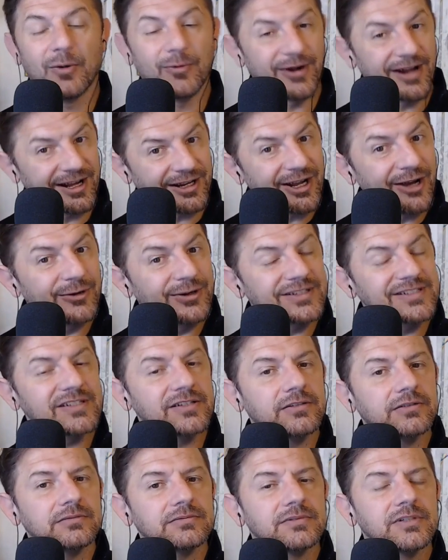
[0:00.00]
we're not going
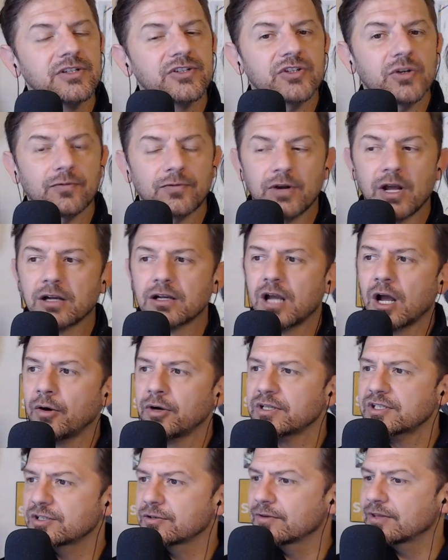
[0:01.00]
to so if we're not
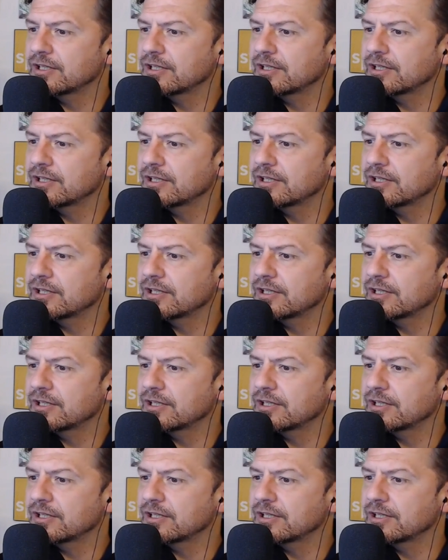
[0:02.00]
going to,